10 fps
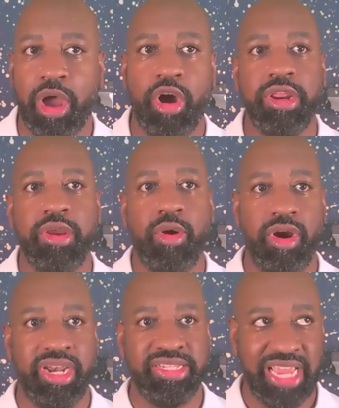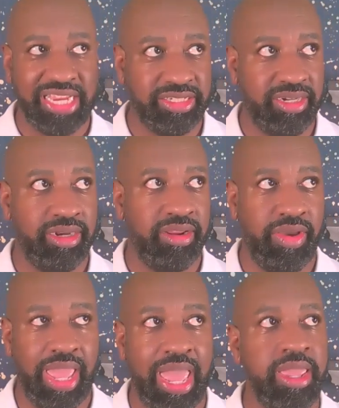on your organization,
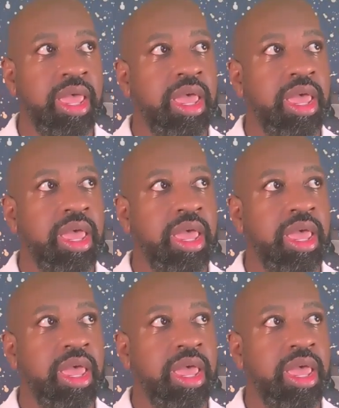okay?